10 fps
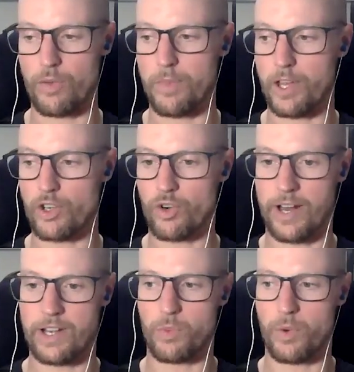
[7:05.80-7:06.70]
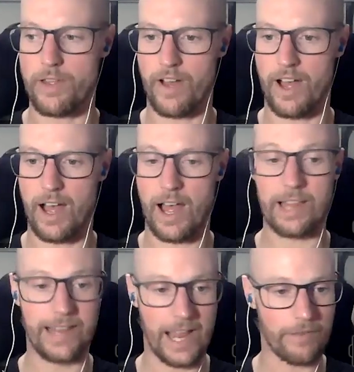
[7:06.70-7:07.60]
a group that trained with
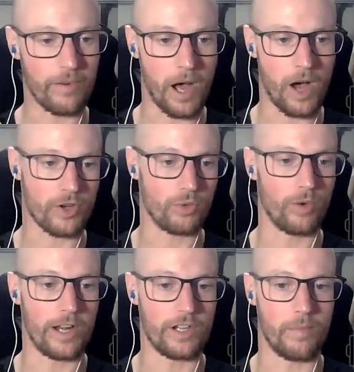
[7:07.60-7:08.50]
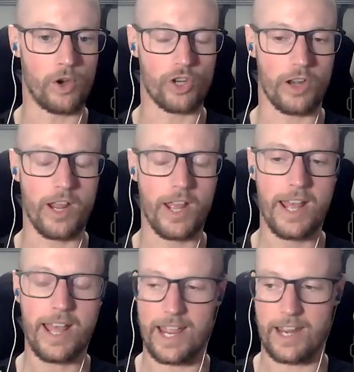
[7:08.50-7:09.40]
a lengthened partial range of motion
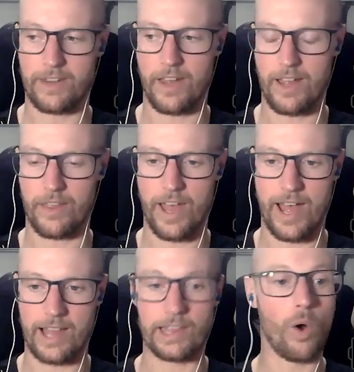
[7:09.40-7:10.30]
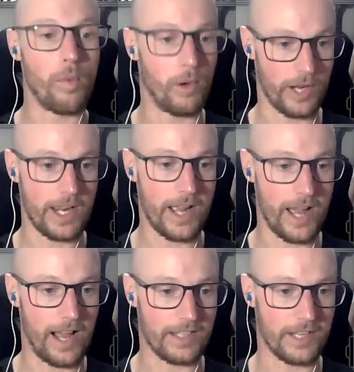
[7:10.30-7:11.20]
in their lower body
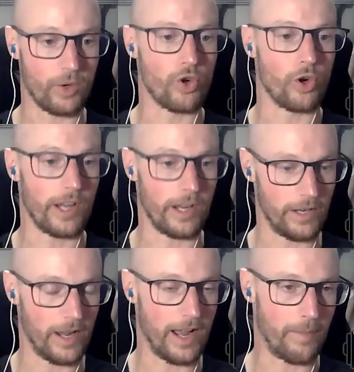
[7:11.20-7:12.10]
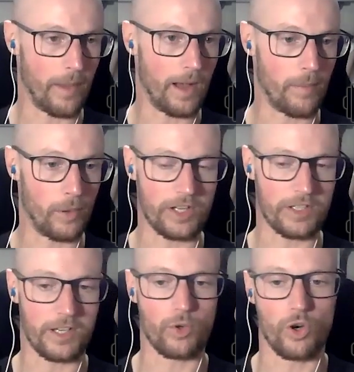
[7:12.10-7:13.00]
single joint and upper body
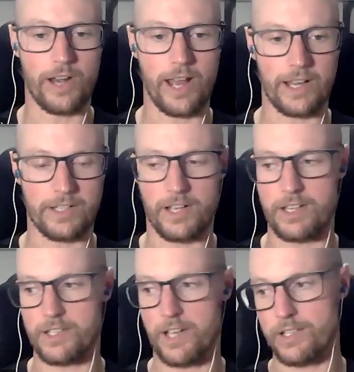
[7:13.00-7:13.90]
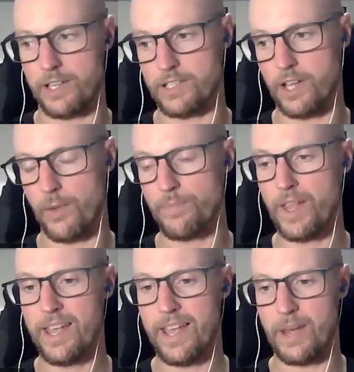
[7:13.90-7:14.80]
single joint exercise sizes. So
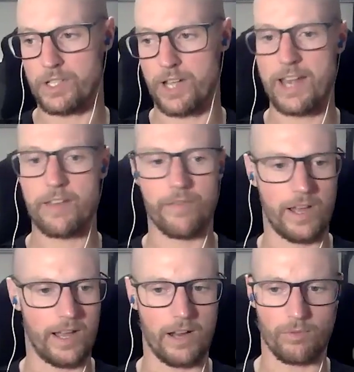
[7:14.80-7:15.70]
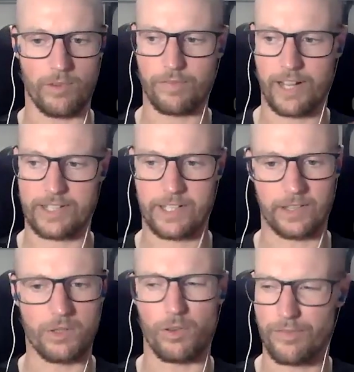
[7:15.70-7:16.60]
it was kind of
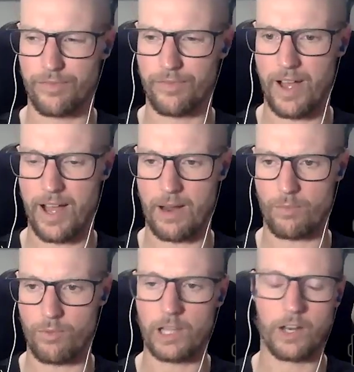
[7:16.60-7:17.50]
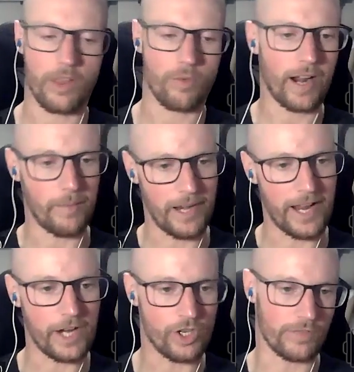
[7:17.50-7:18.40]
reflecting the sort of a lot of the
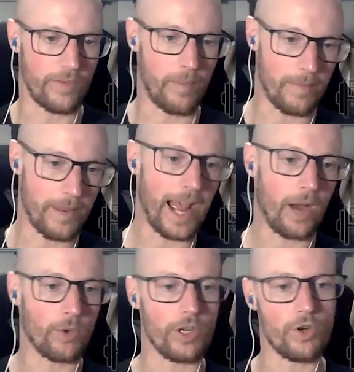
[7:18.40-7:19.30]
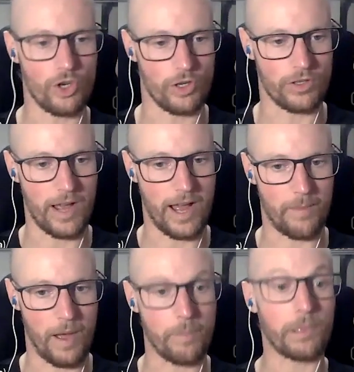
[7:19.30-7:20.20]
recommendations for maybe how you should
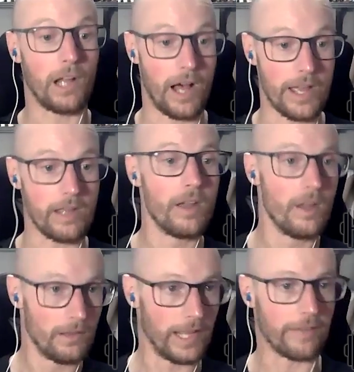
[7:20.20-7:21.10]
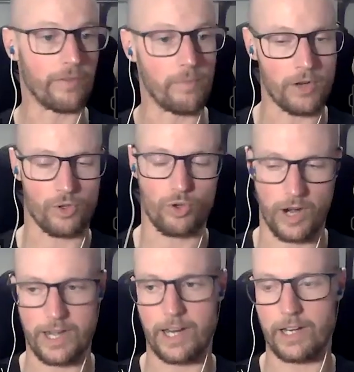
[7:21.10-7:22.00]
apply lengthened partial
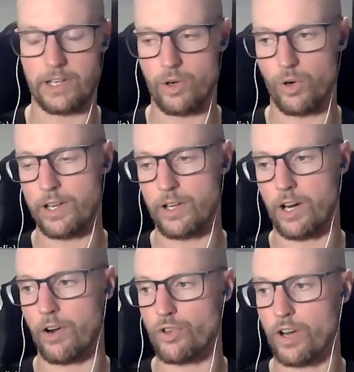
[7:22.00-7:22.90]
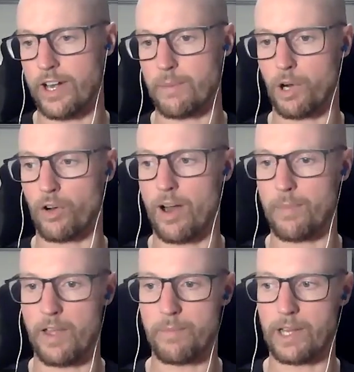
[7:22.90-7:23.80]
training in your current training
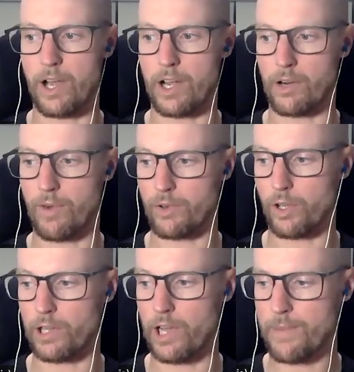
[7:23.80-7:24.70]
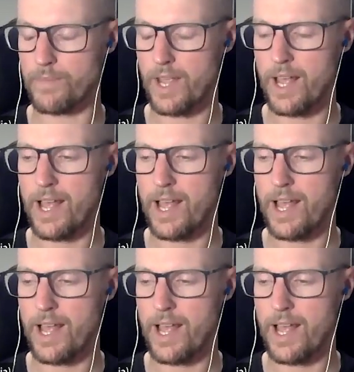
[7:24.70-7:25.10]
program that have been going around online.